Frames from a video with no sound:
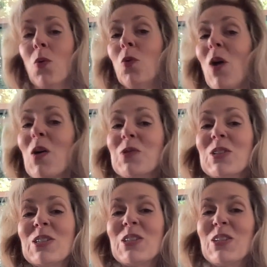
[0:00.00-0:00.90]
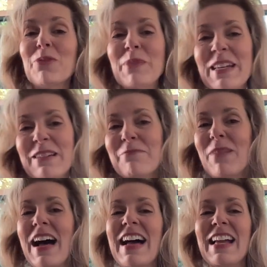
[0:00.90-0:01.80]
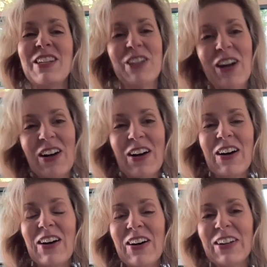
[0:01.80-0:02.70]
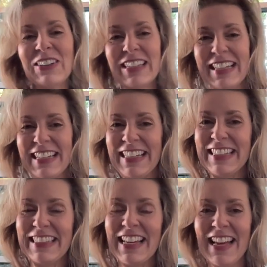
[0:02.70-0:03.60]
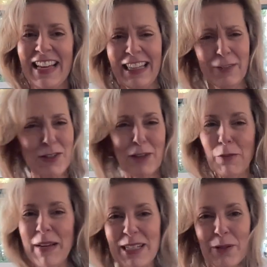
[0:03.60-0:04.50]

Won't you be my darling? Give yourself a big